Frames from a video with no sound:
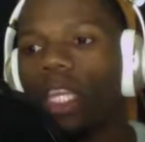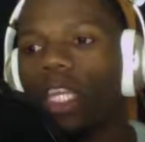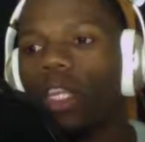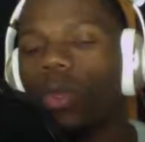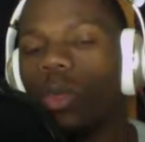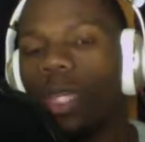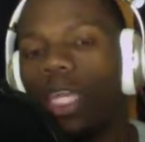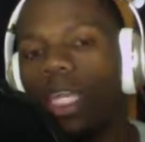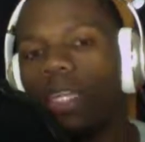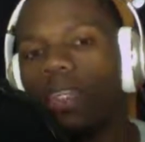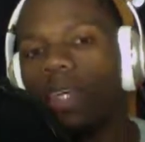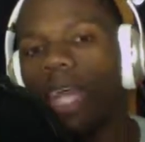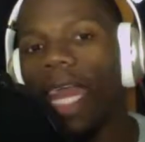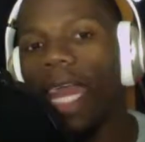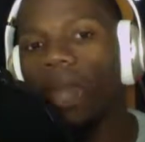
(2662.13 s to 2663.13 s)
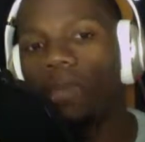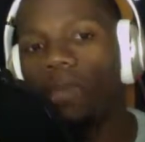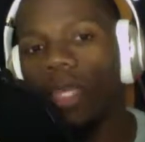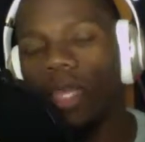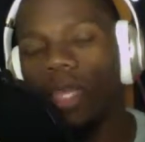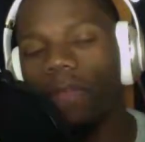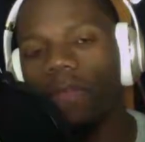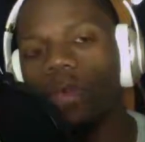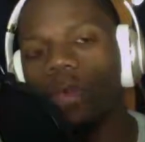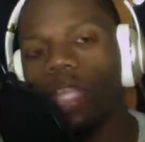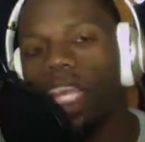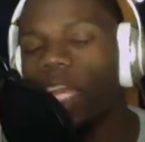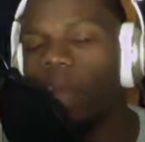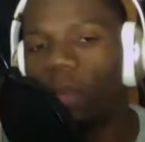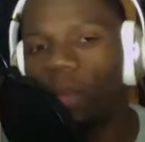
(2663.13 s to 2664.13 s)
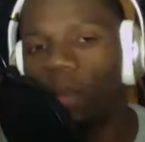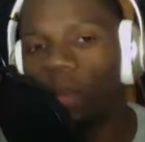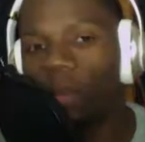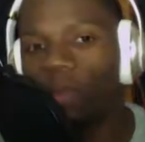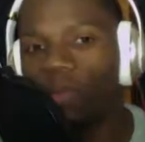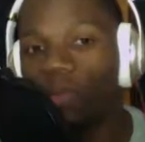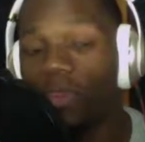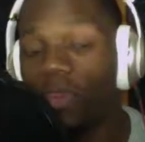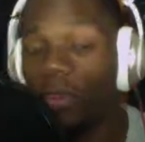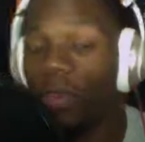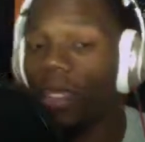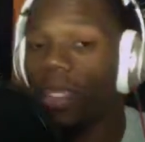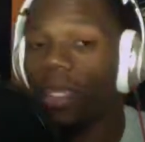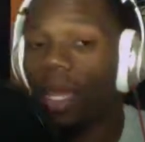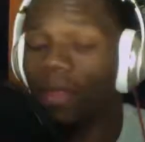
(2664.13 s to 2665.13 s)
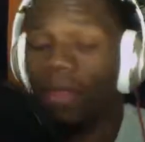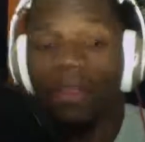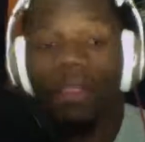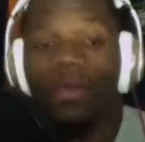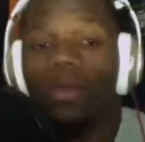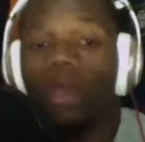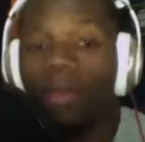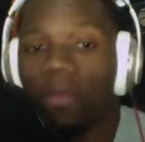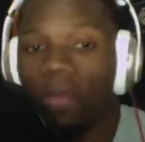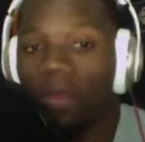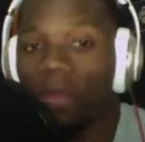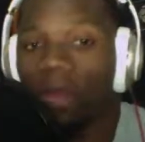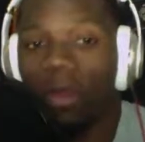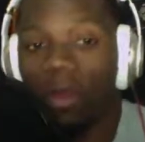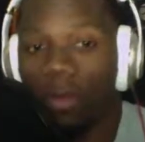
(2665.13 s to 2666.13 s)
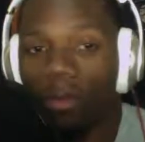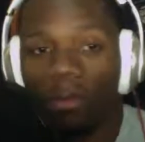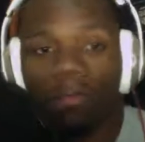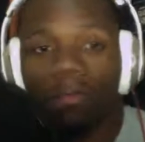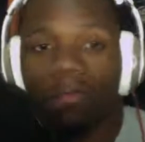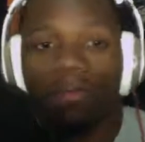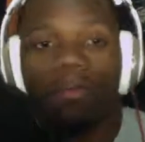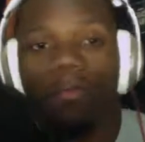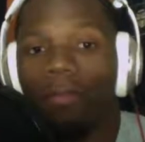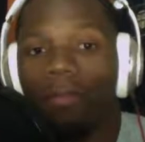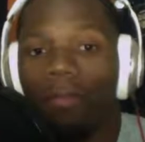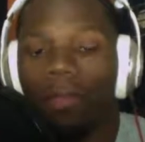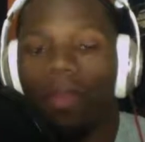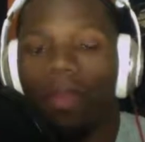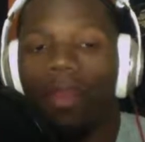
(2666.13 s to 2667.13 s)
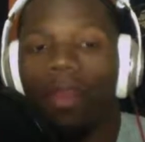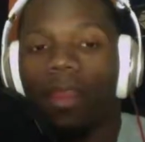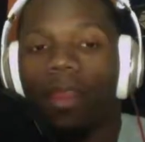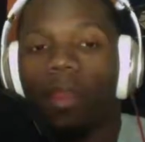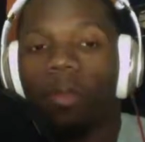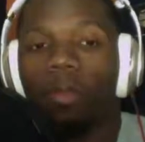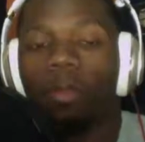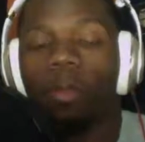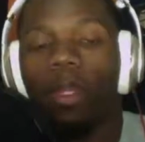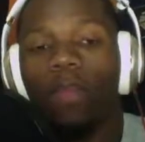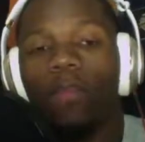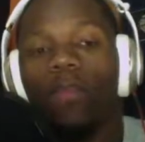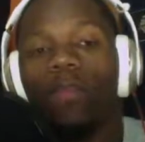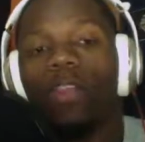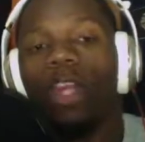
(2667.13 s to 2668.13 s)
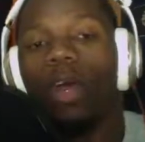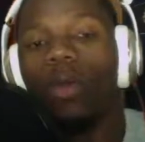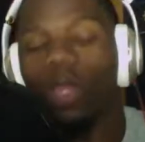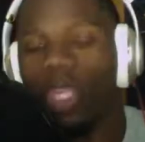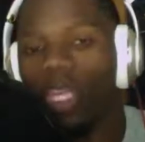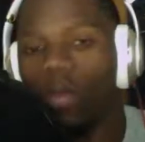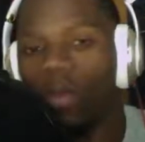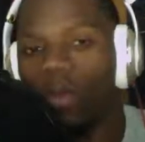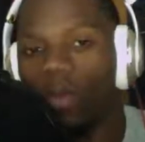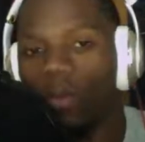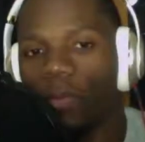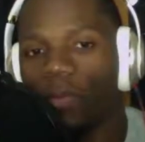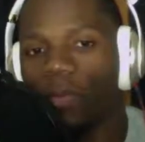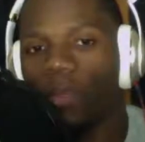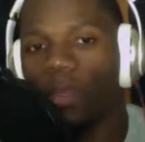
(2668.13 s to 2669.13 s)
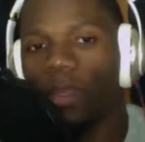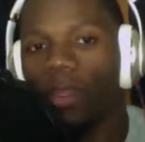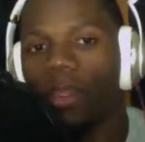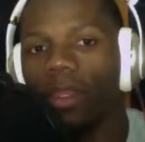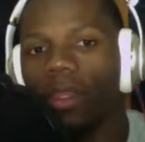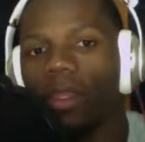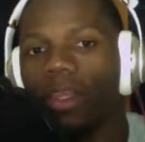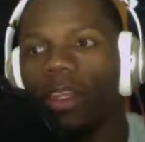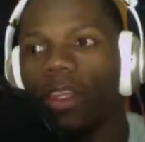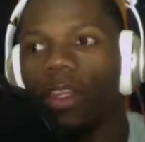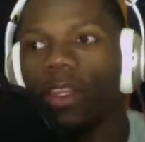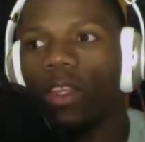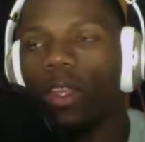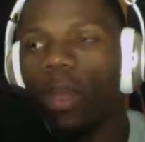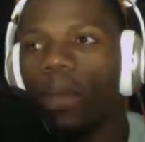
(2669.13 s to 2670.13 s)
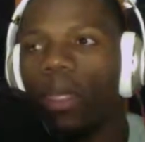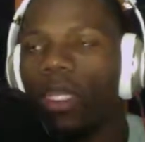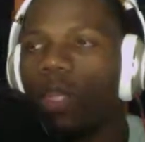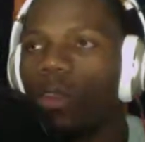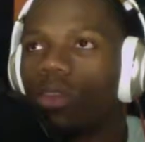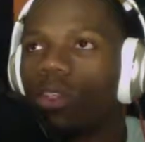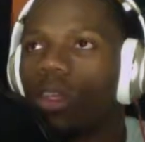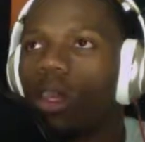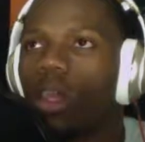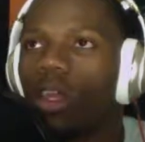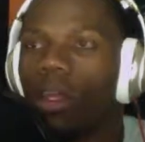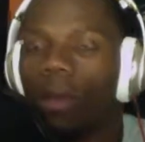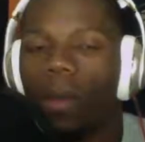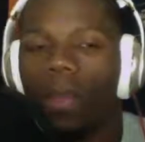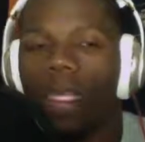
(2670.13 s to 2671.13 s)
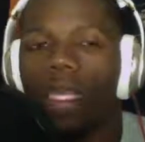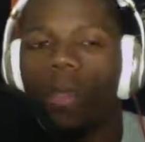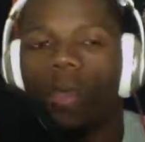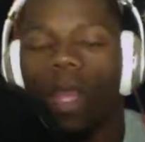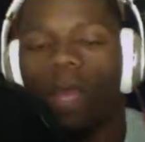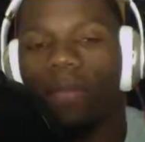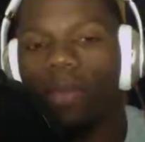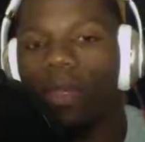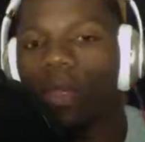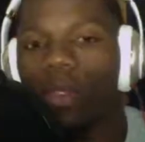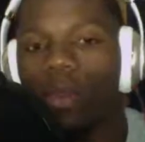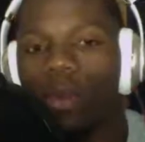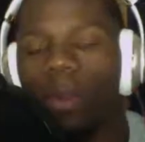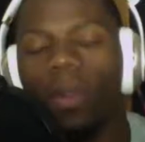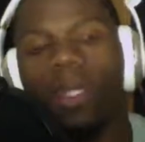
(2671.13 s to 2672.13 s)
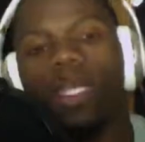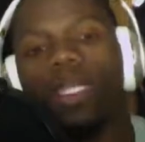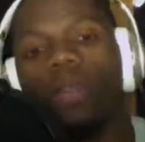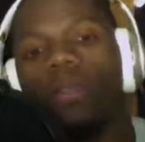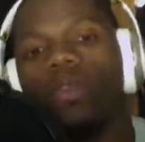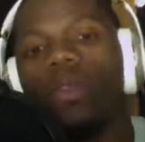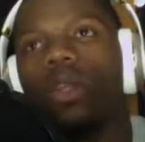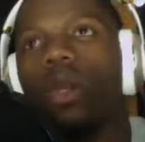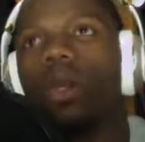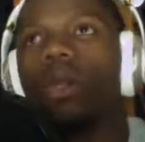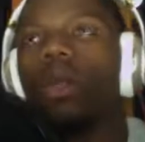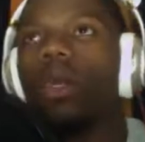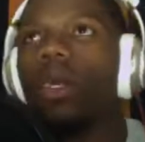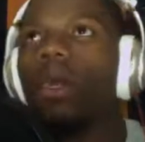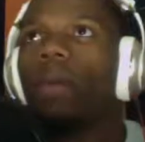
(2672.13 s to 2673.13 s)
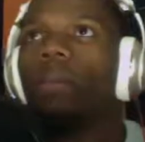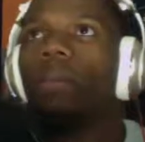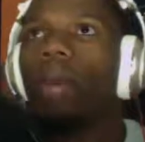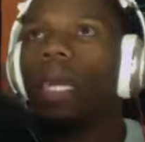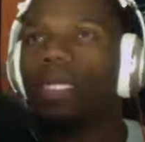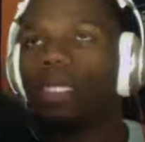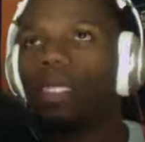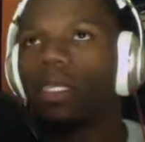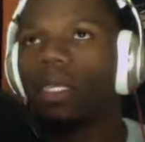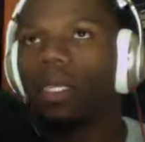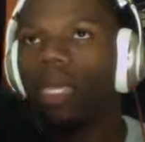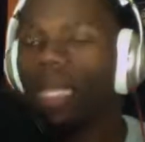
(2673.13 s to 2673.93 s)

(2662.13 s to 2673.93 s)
either have to, if you keep him, to me, I think you have to start him. But if you don't keep him, don't start him, he would have to go somewhere because if you don't, what is